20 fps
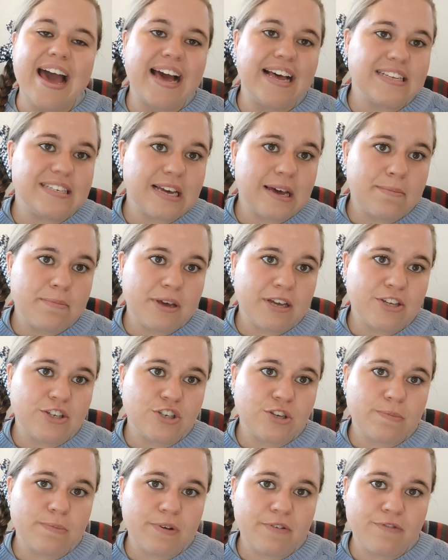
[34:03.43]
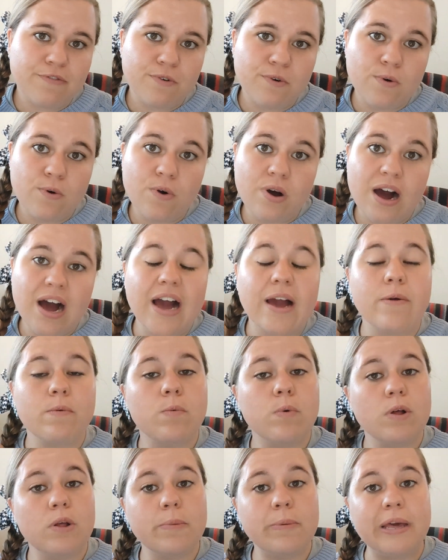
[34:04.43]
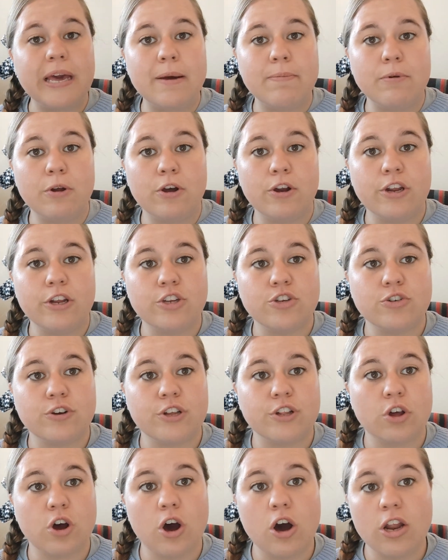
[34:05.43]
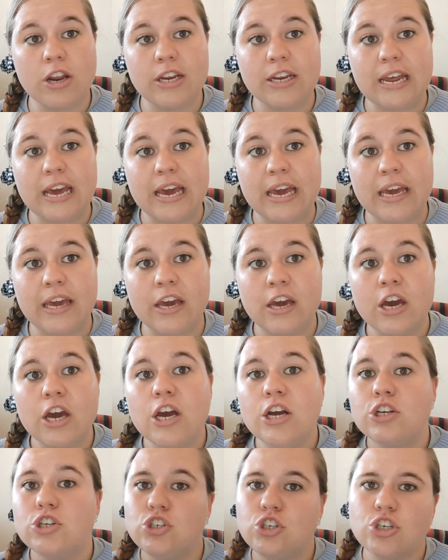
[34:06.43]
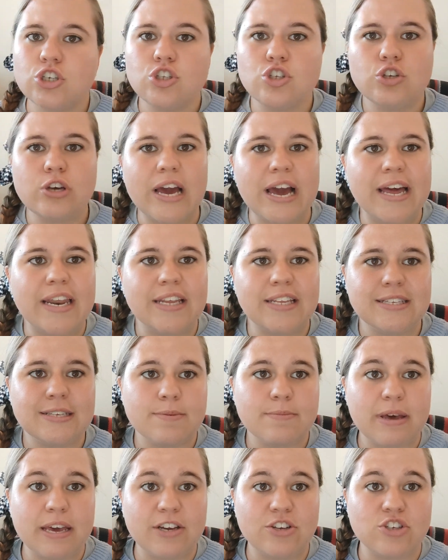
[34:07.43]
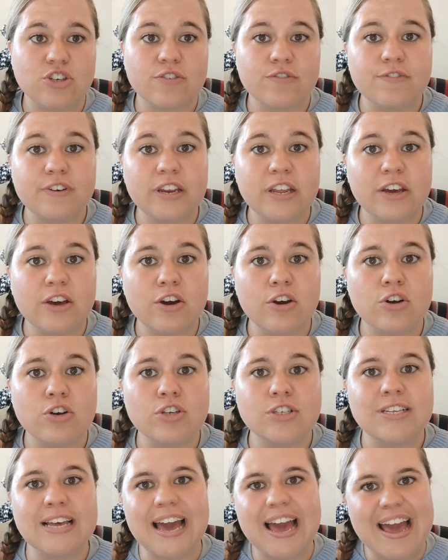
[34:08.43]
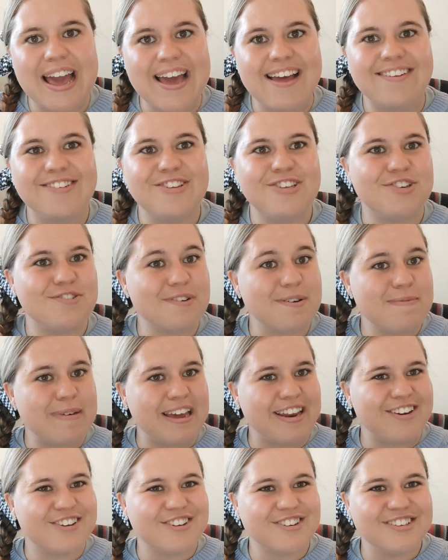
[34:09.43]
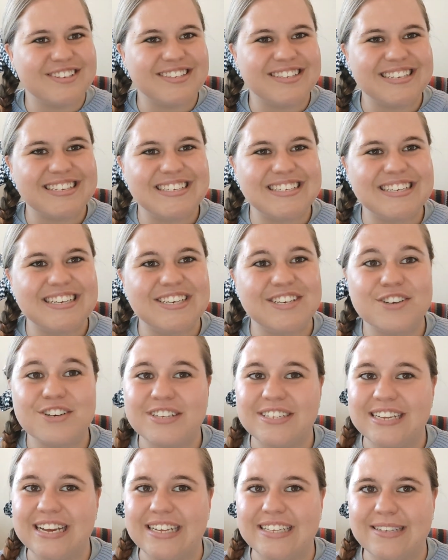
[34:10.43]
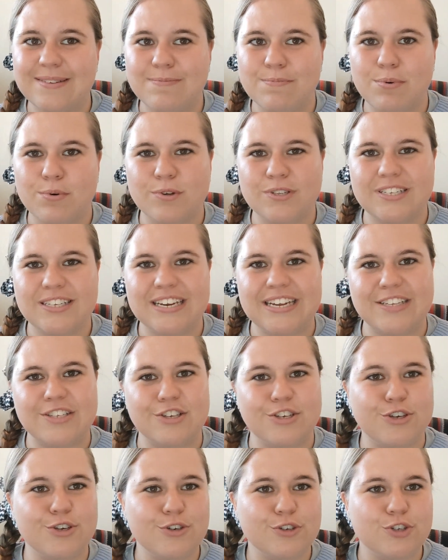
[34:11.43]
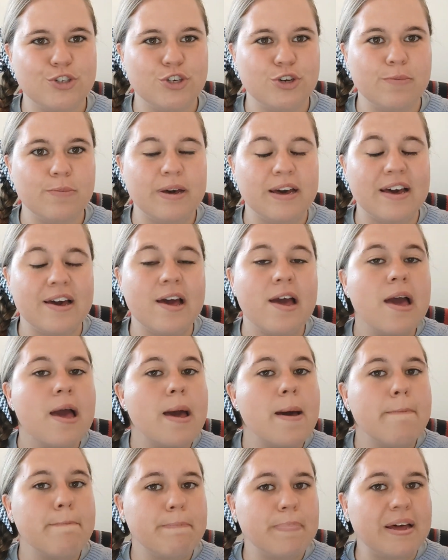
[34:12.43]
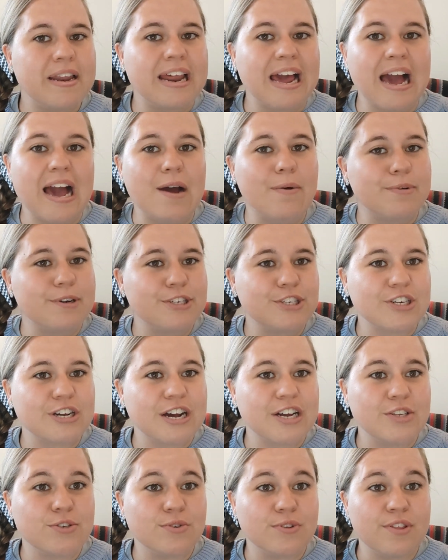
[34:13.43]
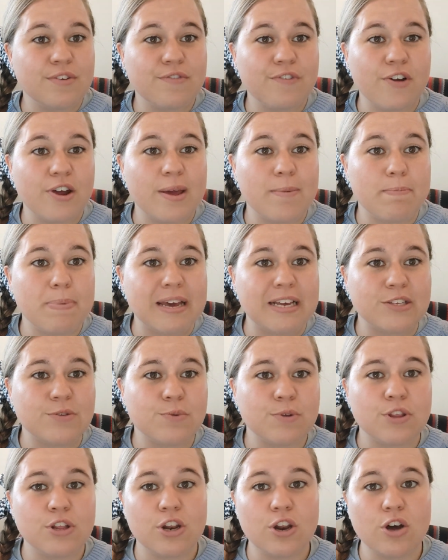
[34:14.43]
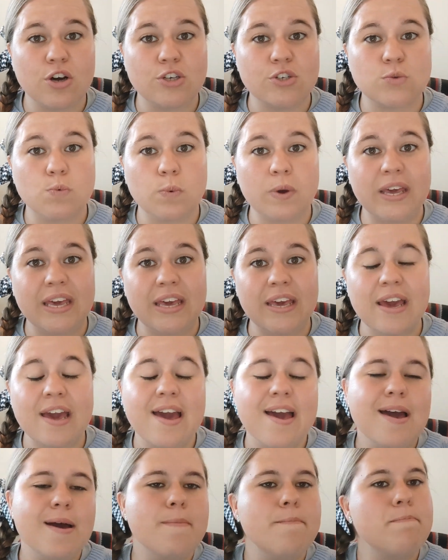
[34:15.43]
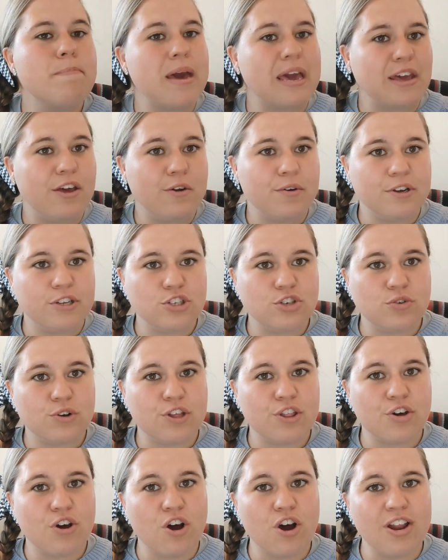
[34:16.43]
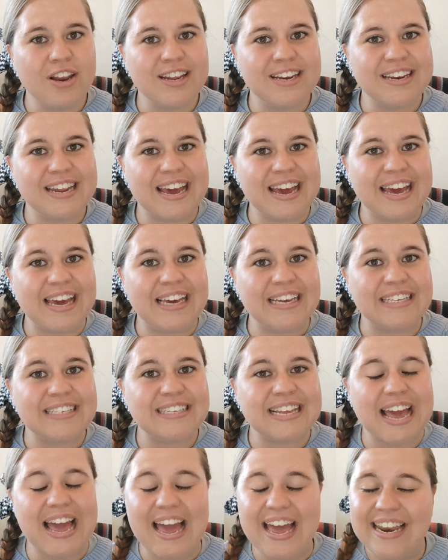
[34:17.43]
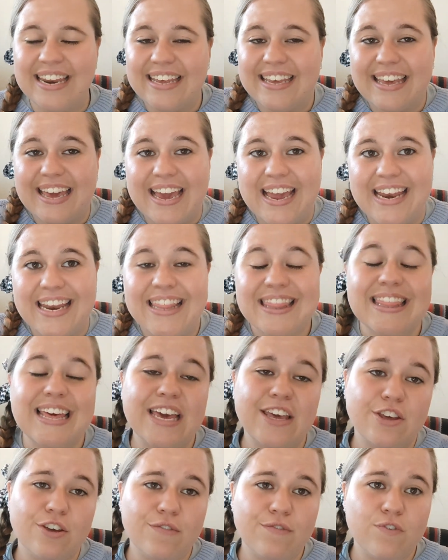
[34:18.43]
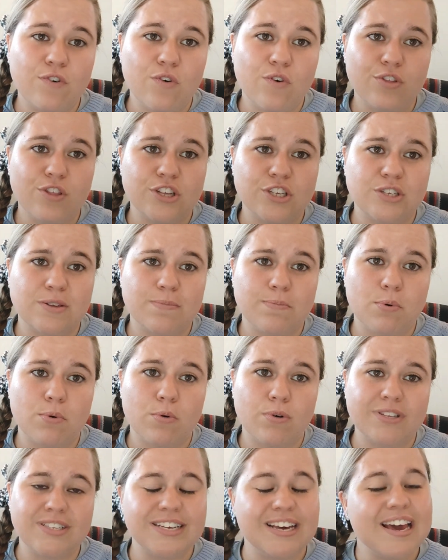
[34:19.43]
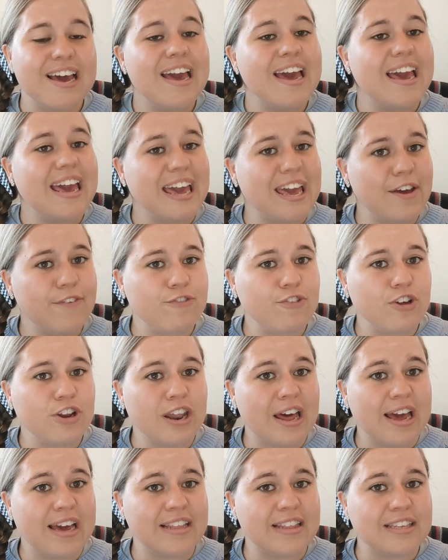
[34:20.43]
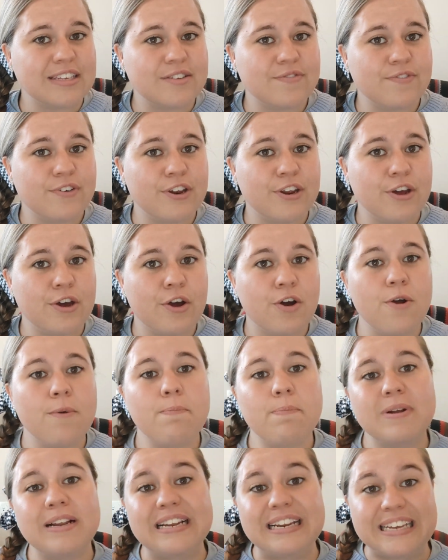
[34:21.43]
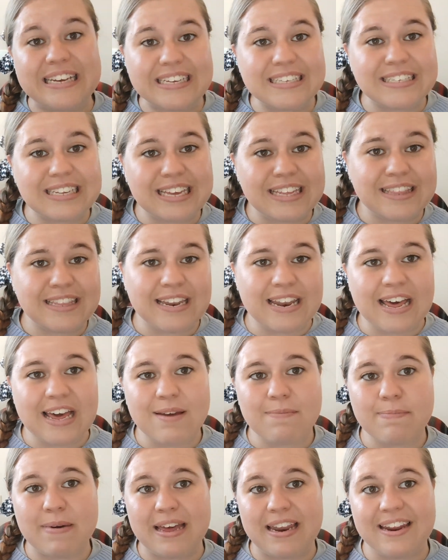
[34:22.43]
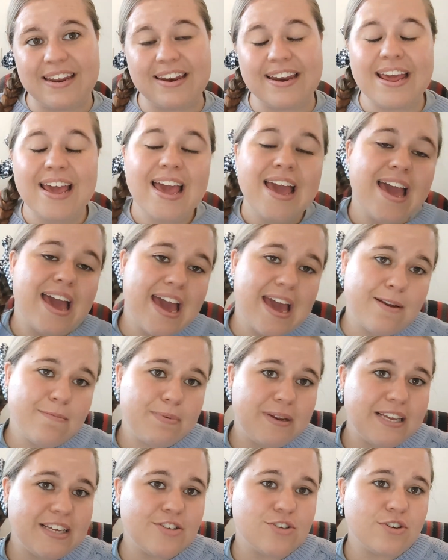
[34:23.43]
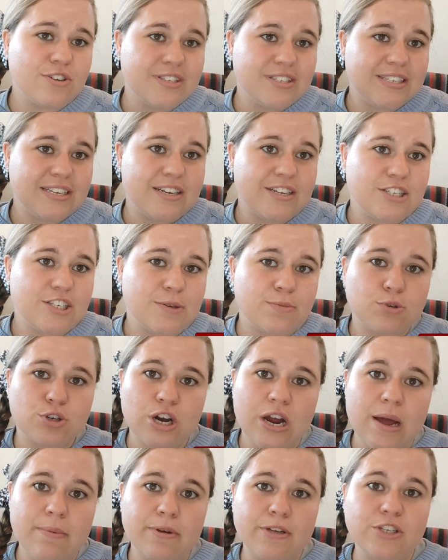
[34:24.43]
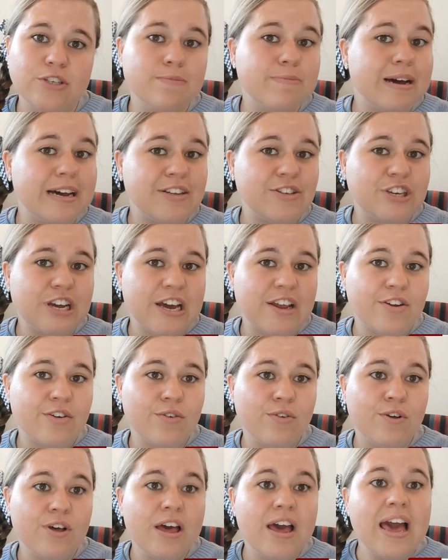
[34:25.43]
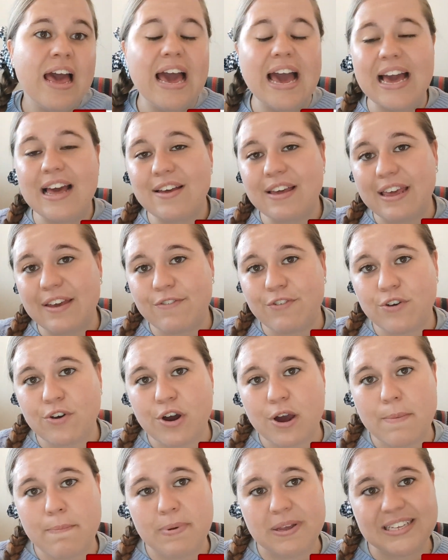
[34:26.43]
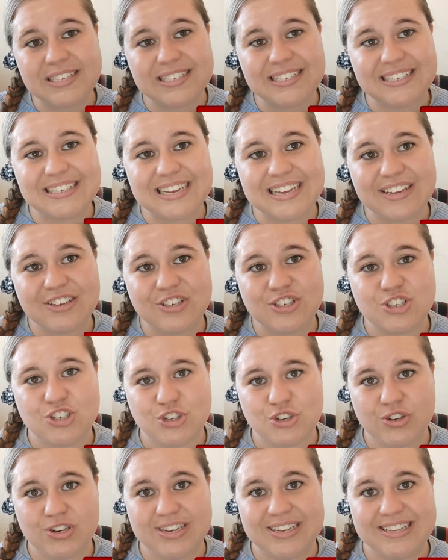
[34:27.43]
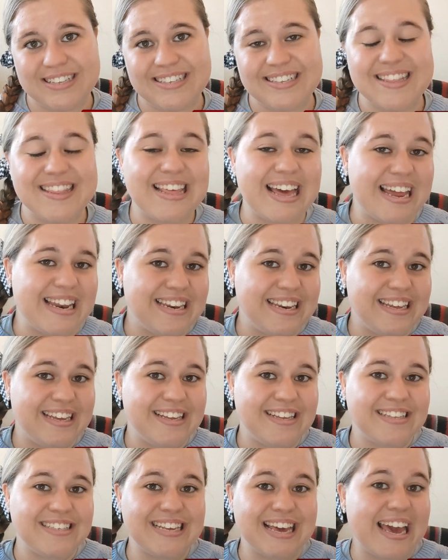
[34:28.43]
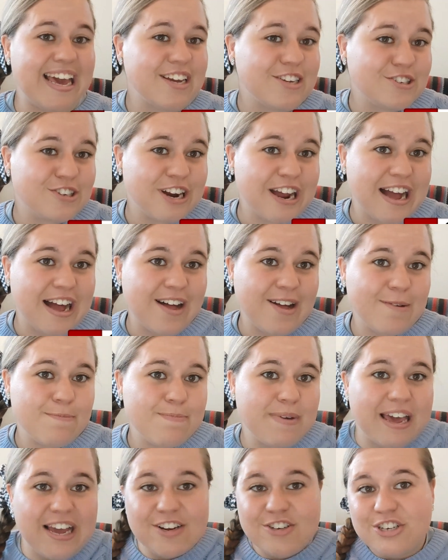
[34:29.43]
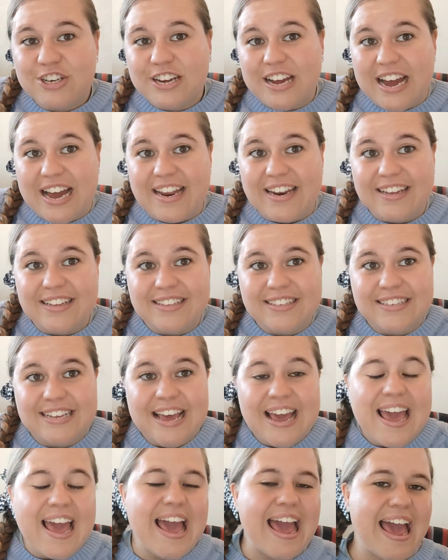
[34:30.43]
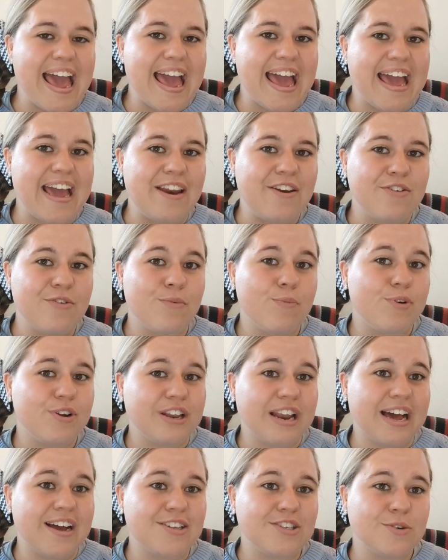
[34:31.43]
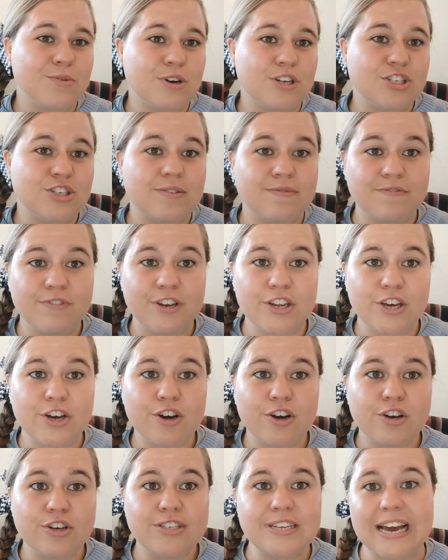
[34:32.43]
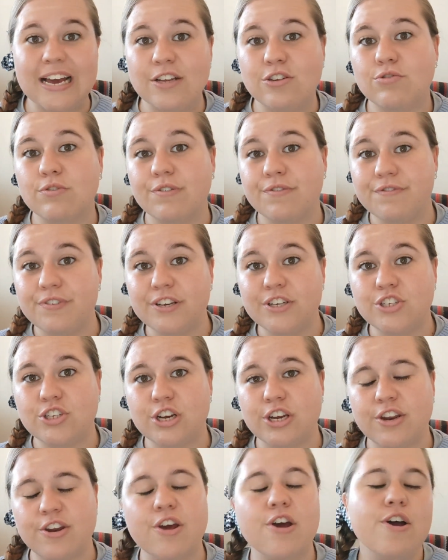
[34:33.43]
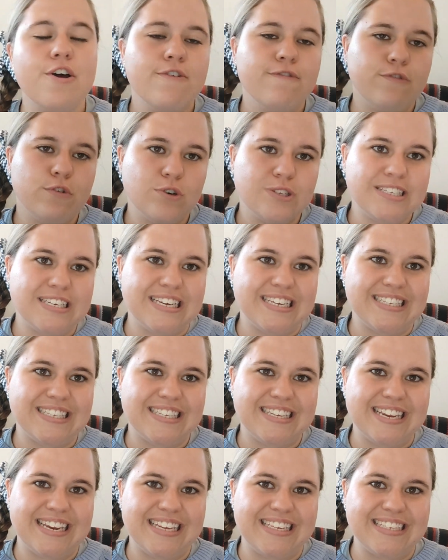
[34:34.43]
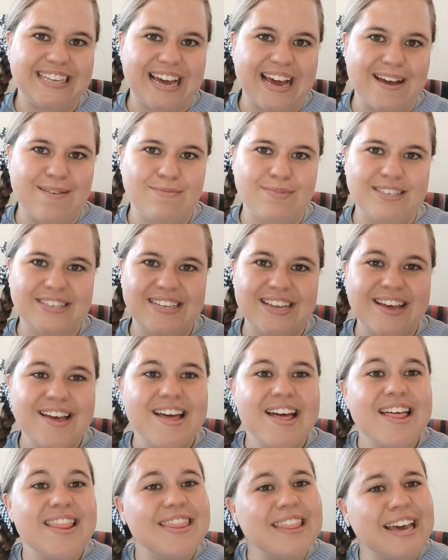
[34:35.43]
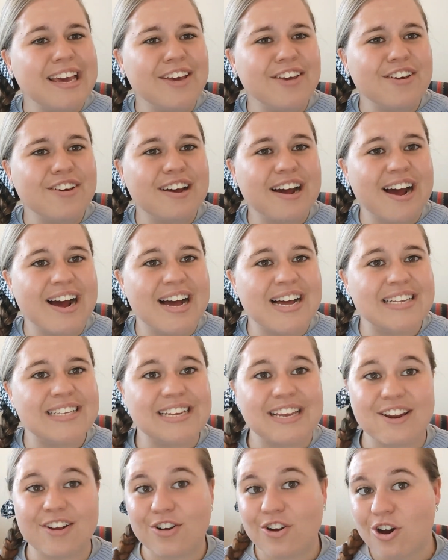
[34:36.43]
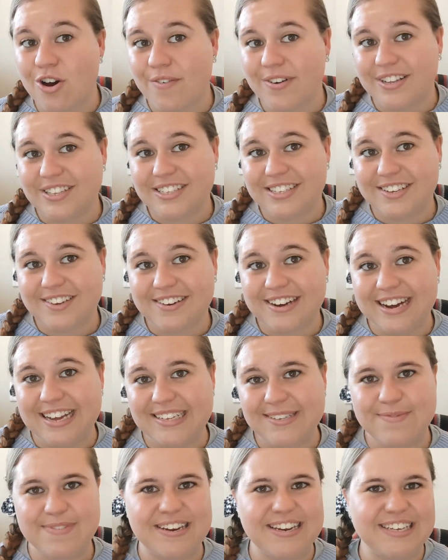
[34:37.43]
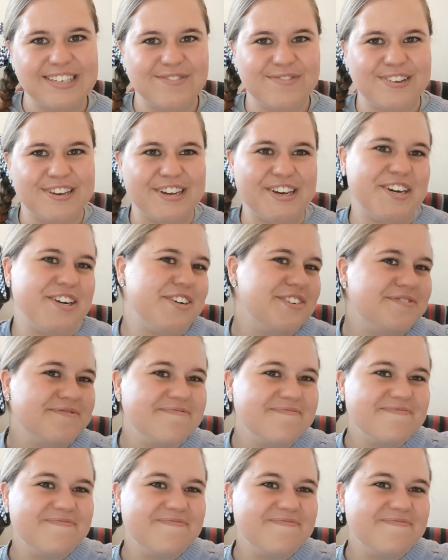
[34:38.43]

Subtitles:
As I mentioned before, I will be uploading during the holiday just to add in some extra videos and to remain consistent because that's important as a YouTuber. But I wish you guys all the very best with the last week. May you enjoy the holidays. And again, thank you for all the support. If you like this video, please hit the like button and please consider subscribing to my channel if you're a business studies student that needs extra help, extra guidance, and would like to watch some videos as revision for tests and exams. Thank you guys, and I can't wait to see you guys in my next video.